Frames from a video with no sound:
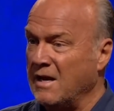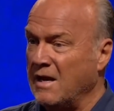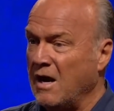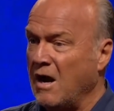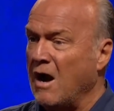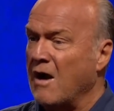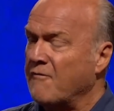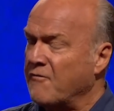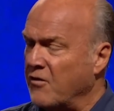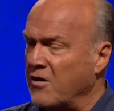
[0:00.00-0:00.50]

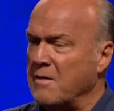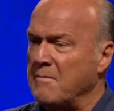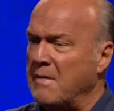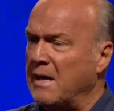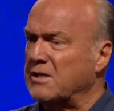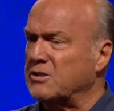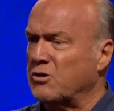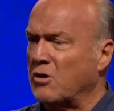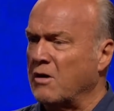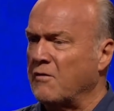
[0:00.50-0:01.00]
offered a
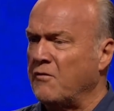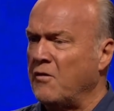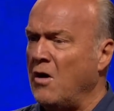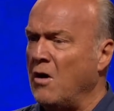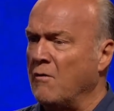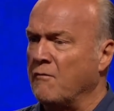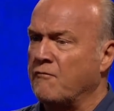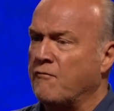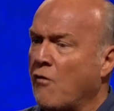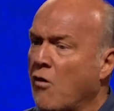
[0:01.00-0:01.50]
measure of
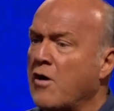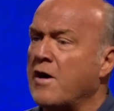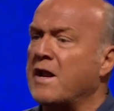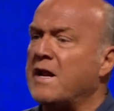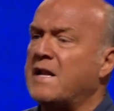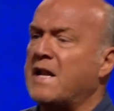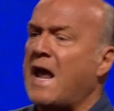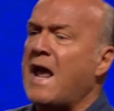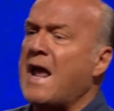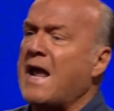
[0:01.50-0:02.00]
hope.
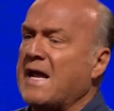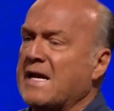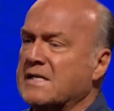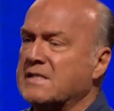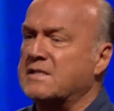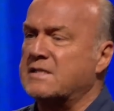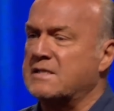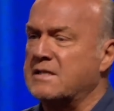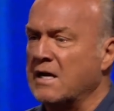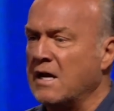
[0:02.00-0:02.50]
40
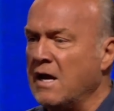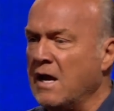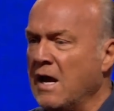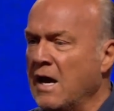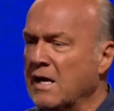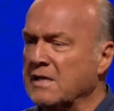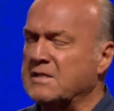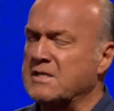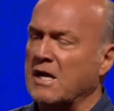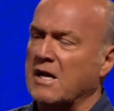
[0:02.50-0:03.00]
days
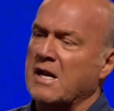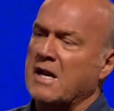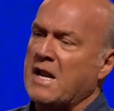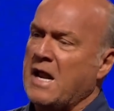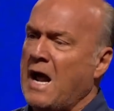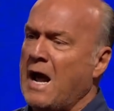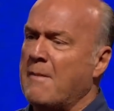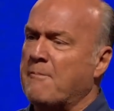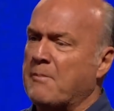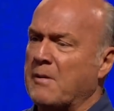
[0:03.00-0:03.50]
until it
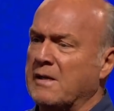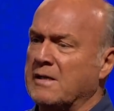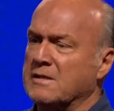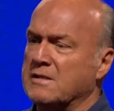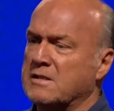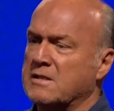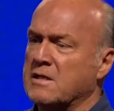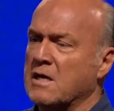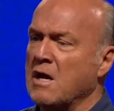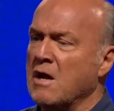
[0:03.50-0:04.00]

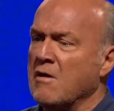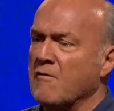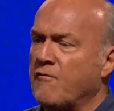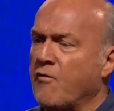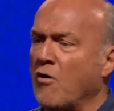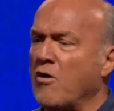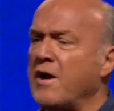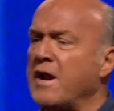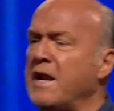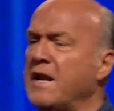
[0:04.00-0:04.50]
happens.
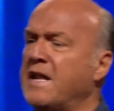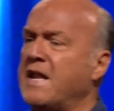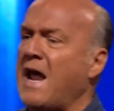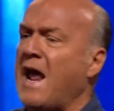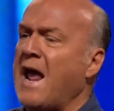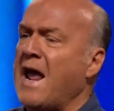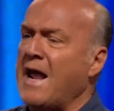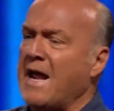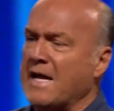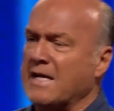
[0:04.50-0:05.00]
40
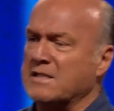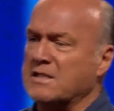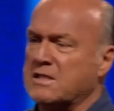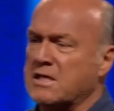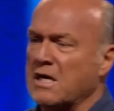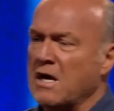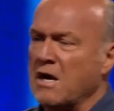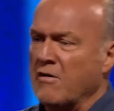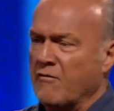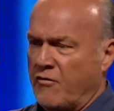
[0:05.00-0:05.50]

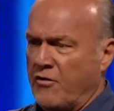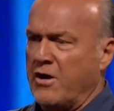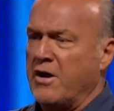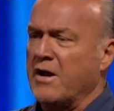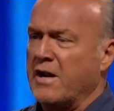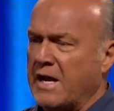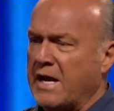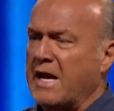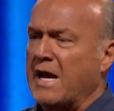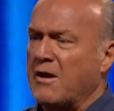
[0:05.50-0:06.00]
days for
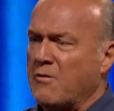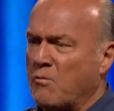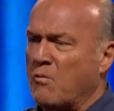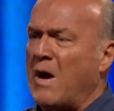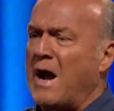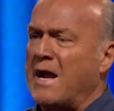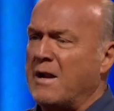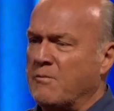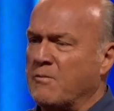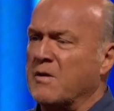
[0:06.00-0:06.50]
you to get
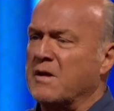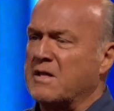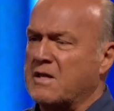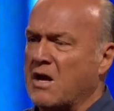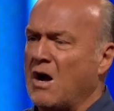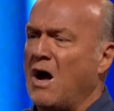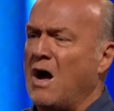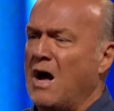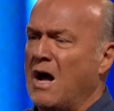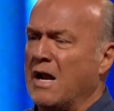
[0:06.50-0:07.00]
right with
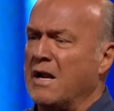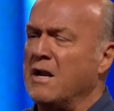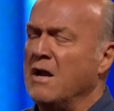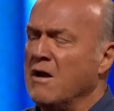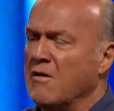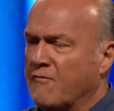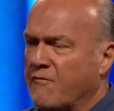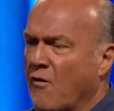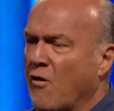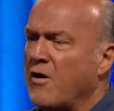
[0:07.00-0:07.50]
God.
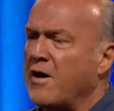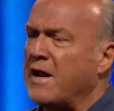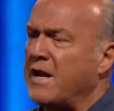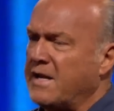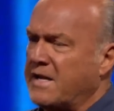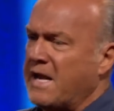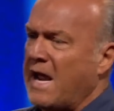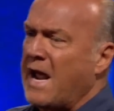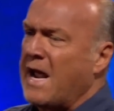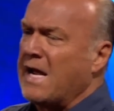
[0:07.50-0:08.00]
40
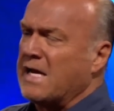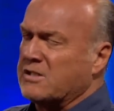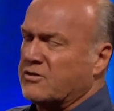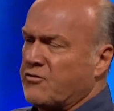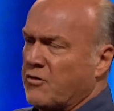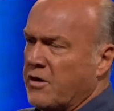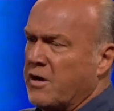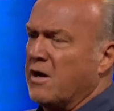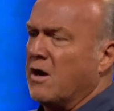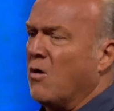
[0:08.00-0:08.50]
days
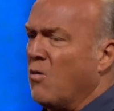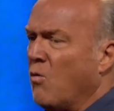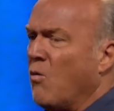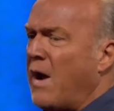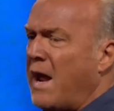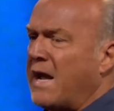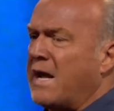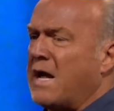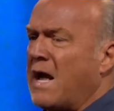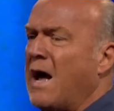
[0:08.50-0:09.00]
for you to
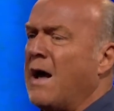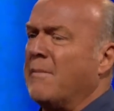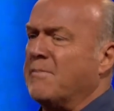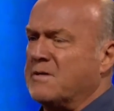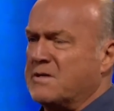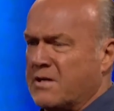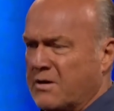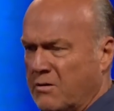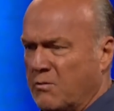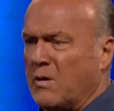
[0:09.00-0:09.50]
wake
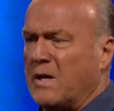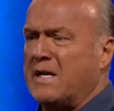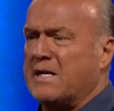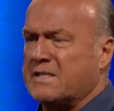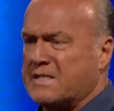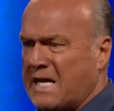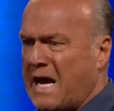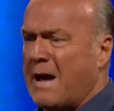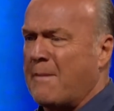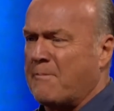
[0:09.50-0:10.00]
up to what
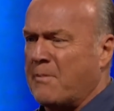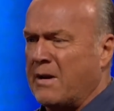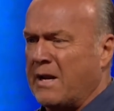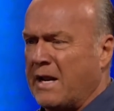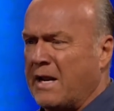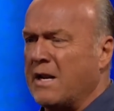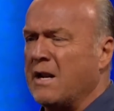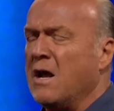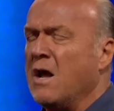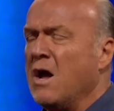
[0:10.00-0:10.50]
is
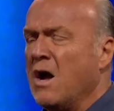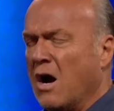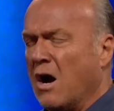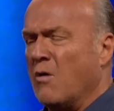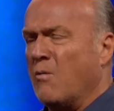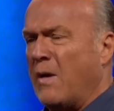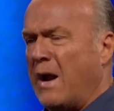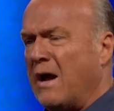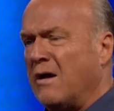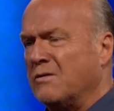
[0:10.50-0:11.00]
happening
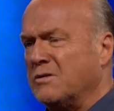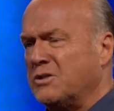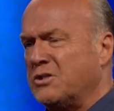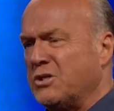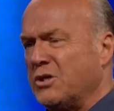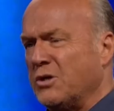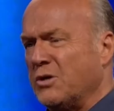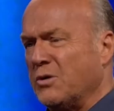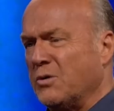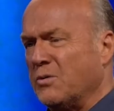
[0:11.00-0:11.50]
around
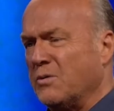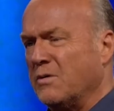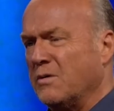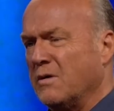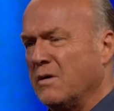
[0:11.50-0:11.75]
you.